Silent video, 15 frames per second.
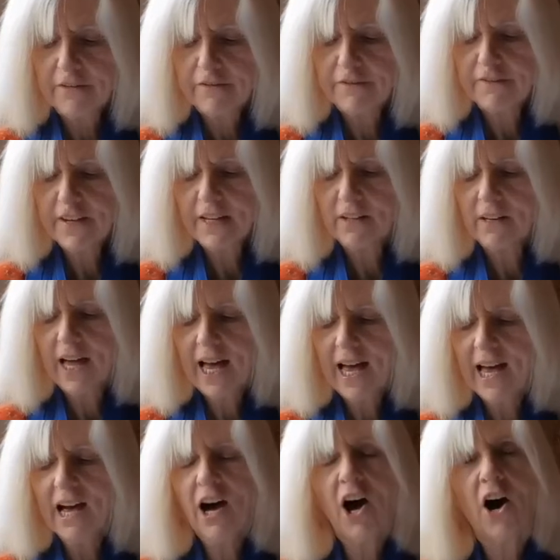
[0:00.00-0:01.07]
fill
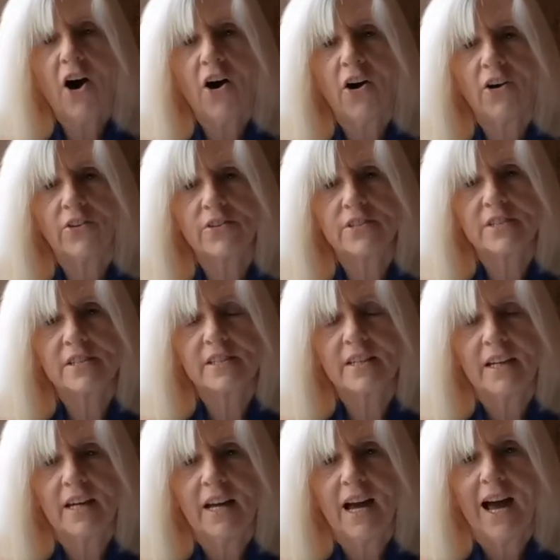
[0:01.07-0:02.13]
our hearts.